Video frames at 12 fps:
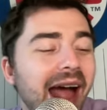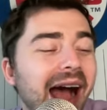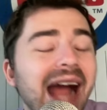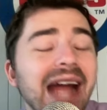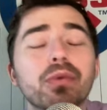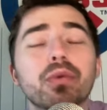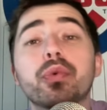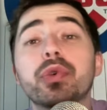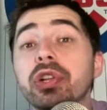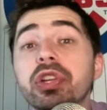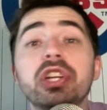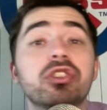I
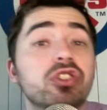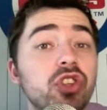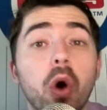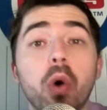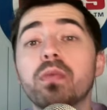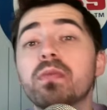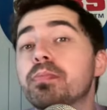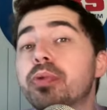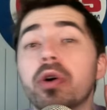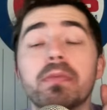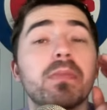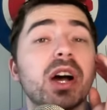really don't
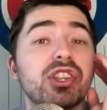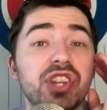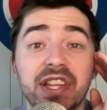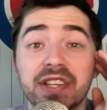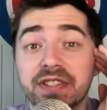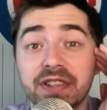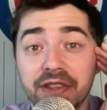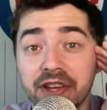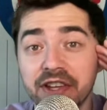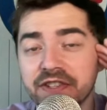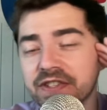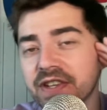put much into
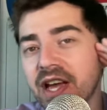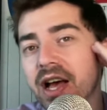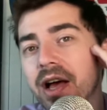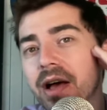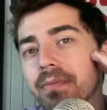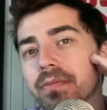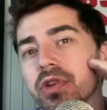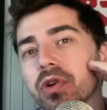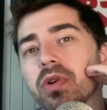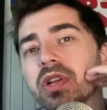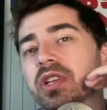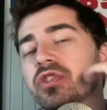this. Um, you
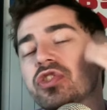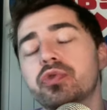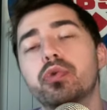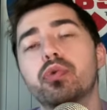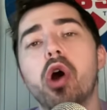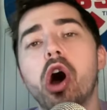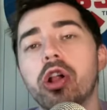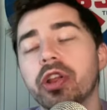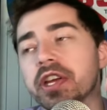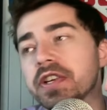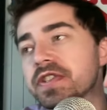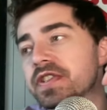know, it's through
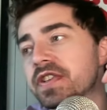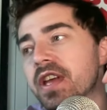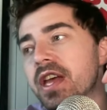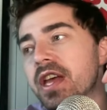Rawlings.